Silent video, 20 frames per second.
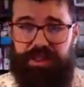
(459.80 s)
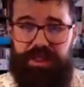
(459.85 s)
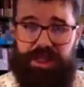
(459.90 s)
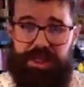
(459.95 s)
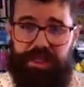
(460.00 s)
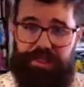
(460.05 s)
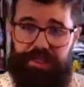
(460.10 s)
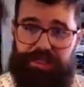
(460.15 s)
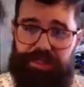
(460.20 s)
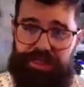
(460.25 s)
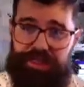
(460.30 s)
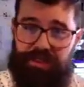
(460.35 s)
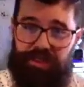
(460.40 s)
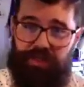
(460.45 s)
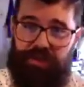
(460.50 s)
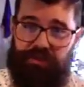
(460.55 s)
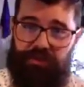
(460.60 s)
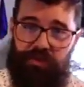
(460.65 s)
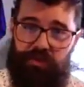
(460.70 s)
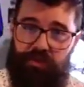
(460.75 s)
And it's just
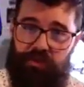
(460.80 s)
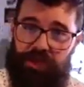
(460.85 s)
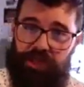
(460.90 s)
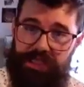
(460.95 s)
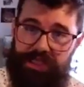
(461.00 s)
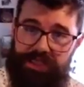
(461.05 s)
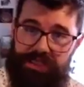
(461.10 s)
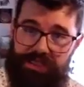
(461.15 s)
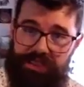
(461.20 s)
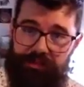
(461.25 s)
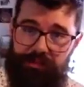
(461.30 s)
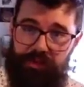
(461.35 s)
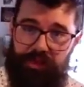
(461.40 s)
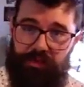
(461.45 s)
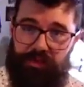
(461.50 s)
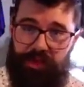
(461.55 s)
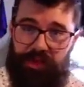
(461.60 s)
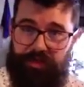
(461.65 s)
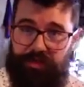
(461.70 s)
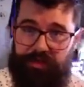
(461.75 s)
a really simple
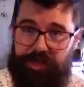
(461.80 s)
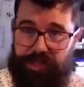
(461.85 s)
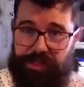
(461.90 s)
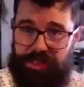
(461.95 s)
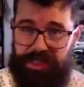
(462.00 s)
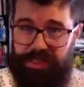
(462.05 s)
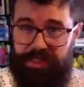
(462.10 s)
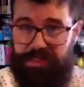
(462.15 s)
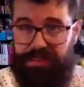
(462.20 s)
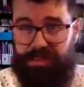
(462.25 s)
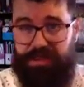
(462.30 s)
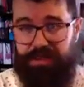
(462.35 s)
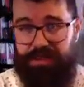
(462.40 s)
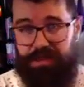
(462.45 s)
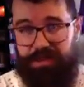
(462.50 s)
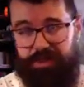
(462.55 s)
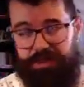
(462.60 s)
rhythm like this.